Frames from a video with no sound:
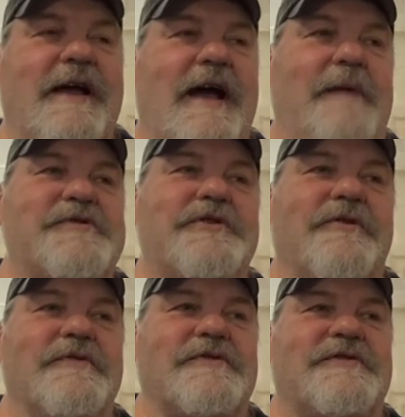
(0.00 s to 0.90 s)
I'm sure
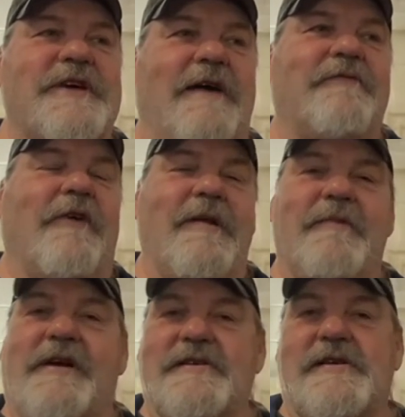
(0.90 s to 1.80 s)
it was a tough him
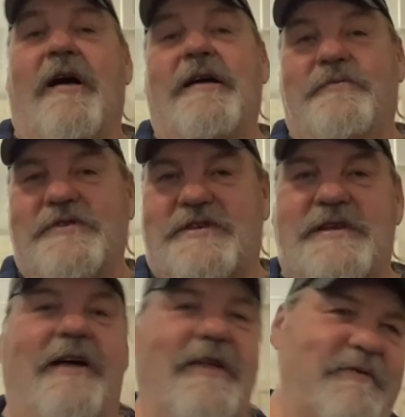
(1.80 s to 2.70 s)
because all I did was
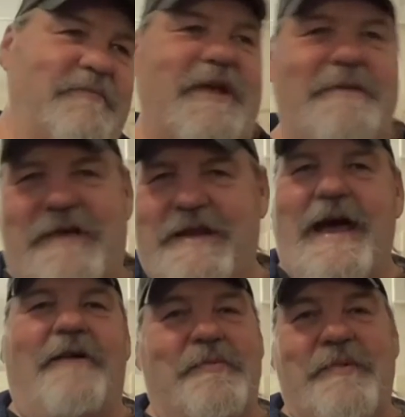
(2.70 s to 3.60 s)
sell. He would beat me
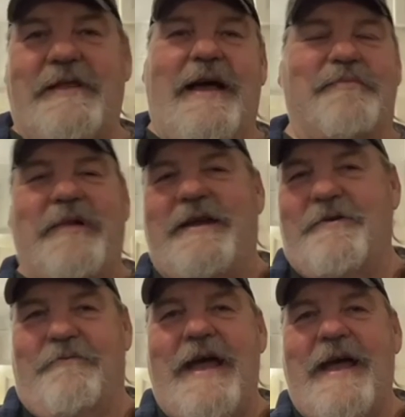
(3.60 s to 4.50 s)
down. It'd be like beating
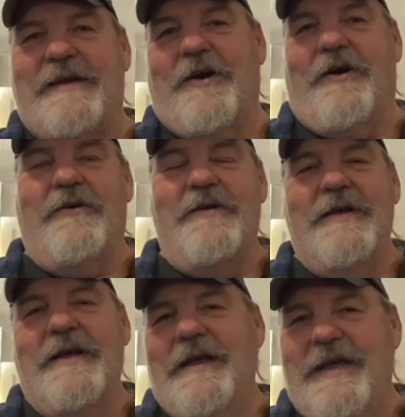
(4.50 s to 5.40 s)
a rag doll.
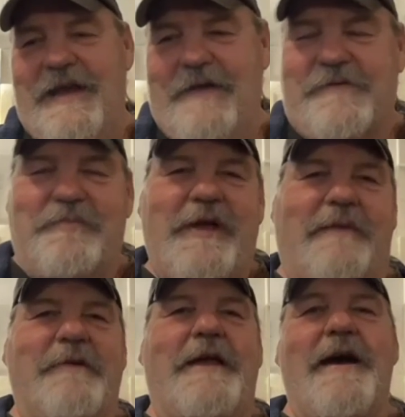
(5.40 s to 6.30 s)
He'd have to
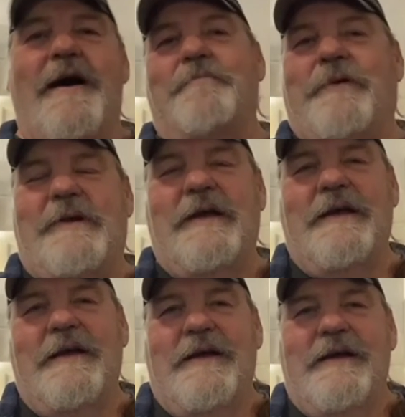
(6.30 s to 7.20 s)
pick me up. And,
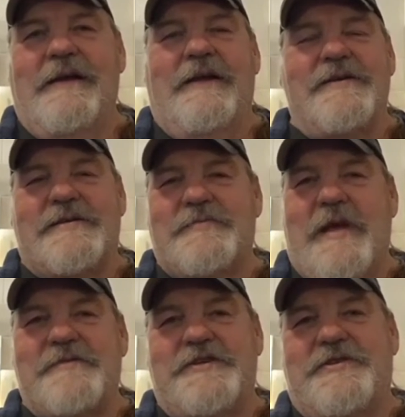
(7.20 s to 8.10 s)
you know,
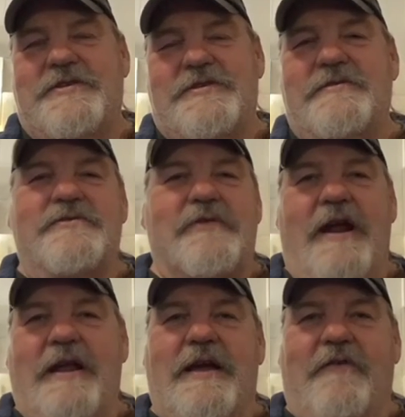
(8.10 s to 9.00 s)
sometimes he'd try
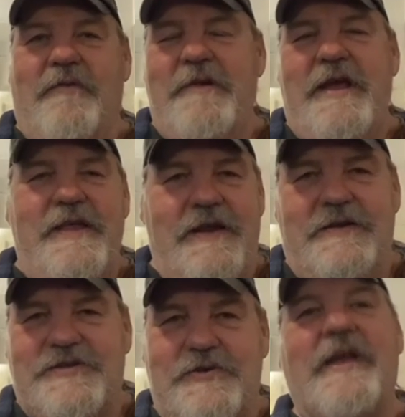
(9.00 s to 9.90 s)
to cover me and then
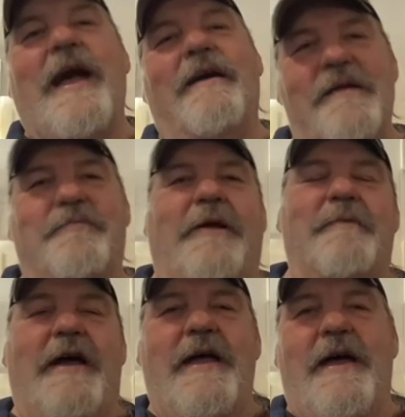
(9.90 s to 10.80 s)
two count, he'd pick
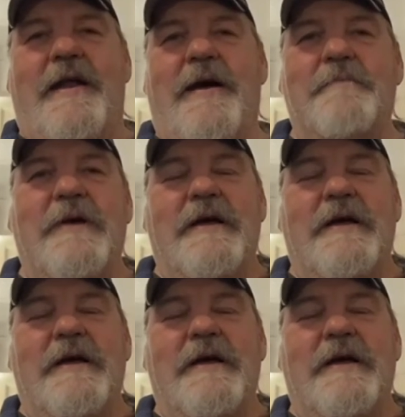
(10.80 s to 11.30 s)
my head up.